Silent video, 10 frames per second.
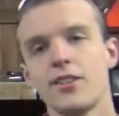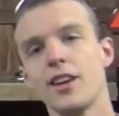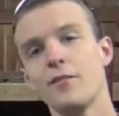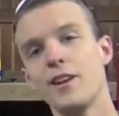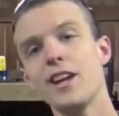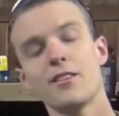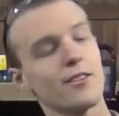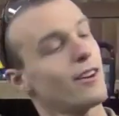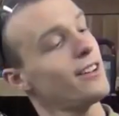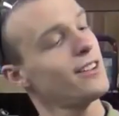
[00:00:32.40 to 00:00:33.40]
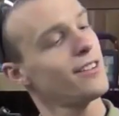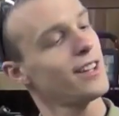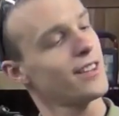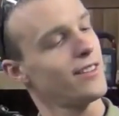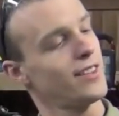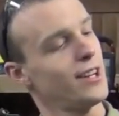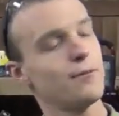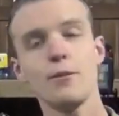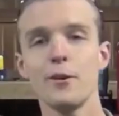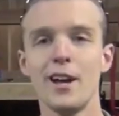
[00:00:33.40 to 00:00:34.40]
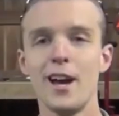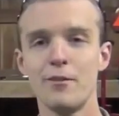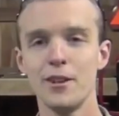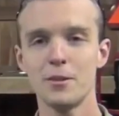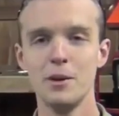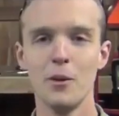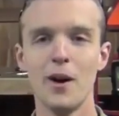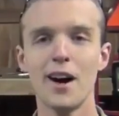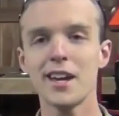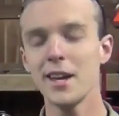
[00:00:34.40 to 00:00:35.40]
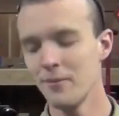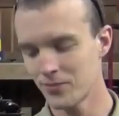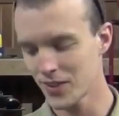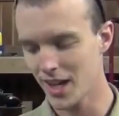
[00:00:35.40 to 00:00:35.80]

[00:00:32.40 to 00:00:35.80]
yourself an angle grinder like this here 4.5 inch Milwaukee,